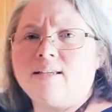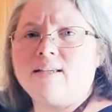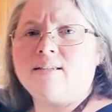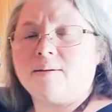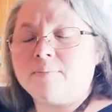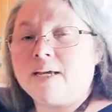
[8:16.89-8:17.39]

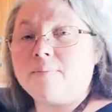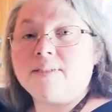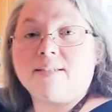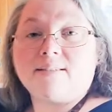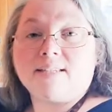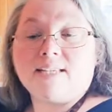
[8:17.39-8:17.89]
Sometimes
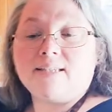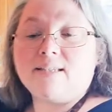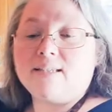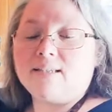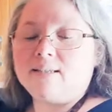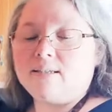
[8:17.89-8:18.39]

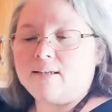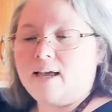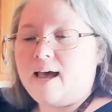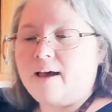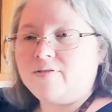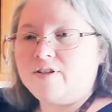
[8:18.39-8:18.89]
successes
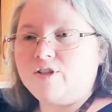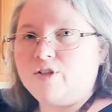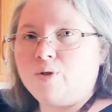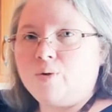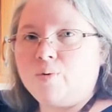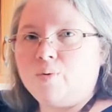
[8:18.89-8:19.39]
have to
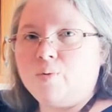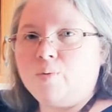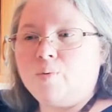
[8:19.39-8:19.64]
do